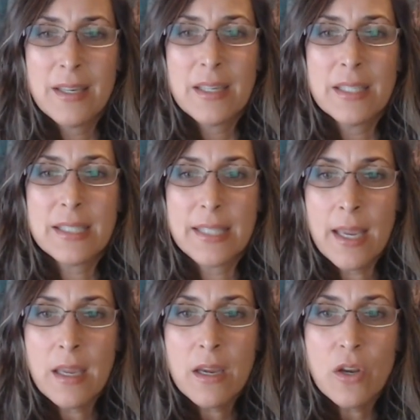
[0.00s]

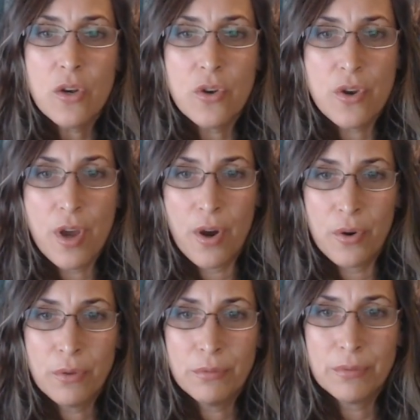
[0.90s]
Saying
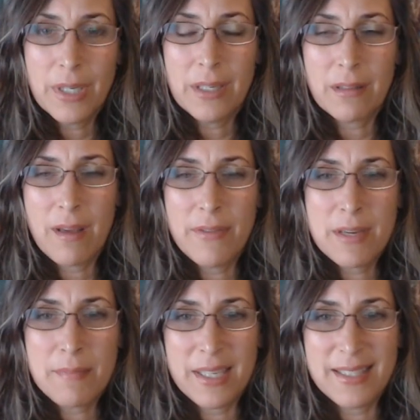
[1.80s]
no and loving
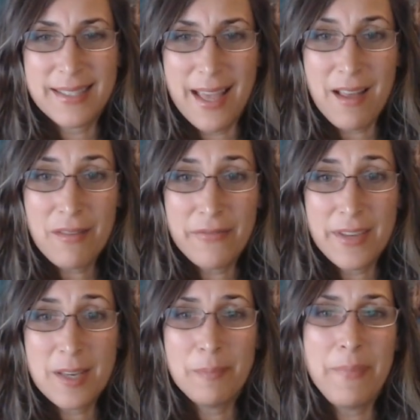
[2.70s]
myself
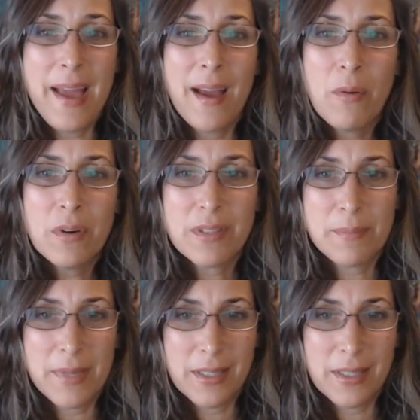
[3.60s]
empowers me.